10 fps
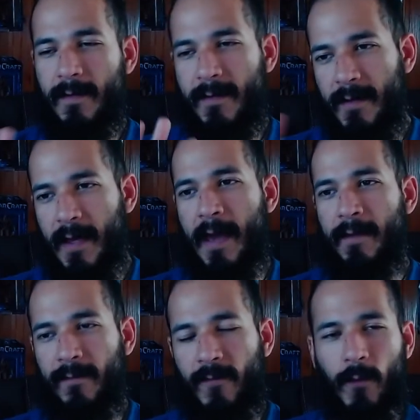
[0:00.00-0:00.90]
This is the
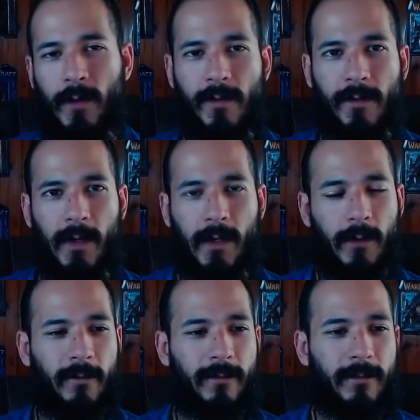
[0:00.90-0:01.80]
end, of course,
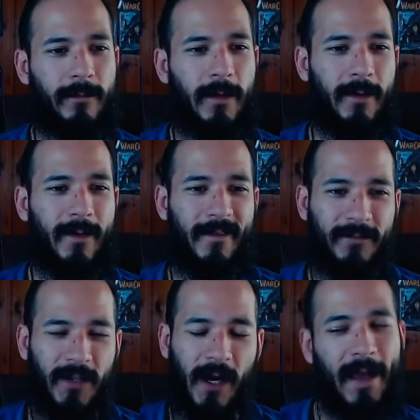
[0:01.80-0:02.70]

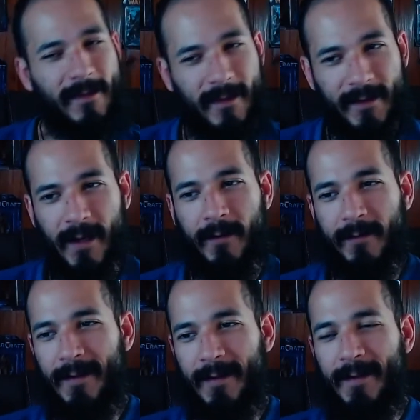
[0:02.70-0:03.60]
of Don asking,
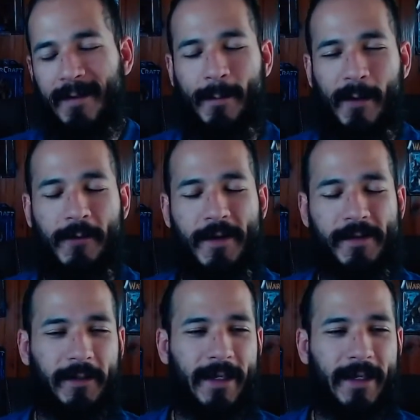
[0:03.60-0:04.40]
about crystal